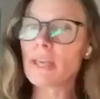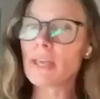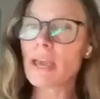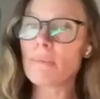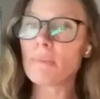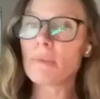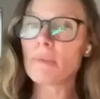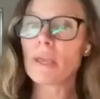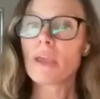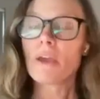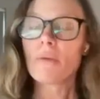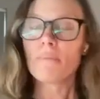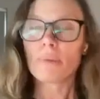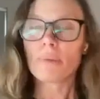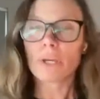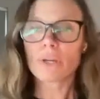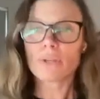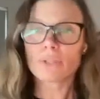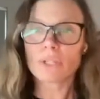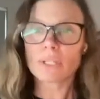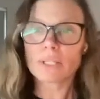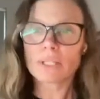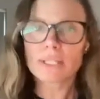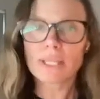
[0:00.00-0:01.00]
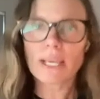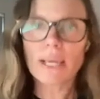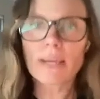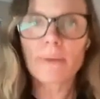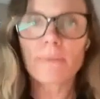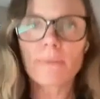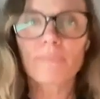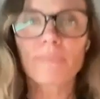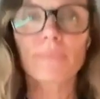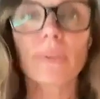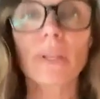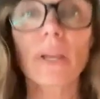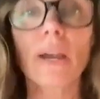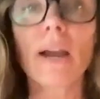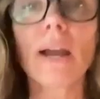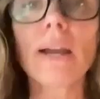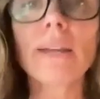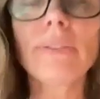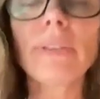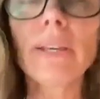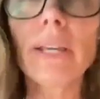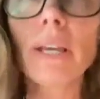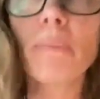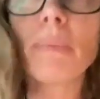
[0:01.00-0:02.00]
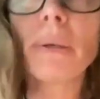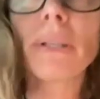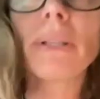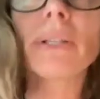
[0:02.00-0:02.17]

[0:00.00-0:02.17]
to them, because it's like, I